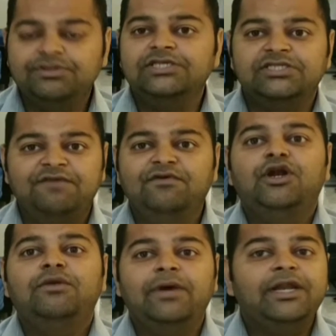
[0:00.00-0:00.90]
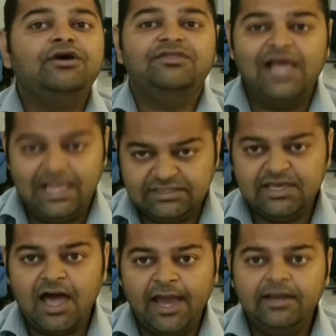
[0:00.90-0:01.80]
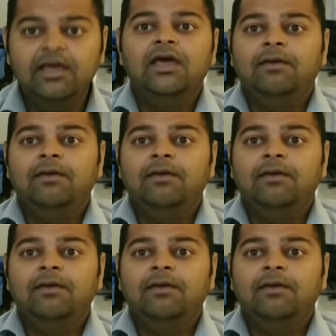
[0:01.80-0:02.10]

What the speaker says: They save a lot of money on that side,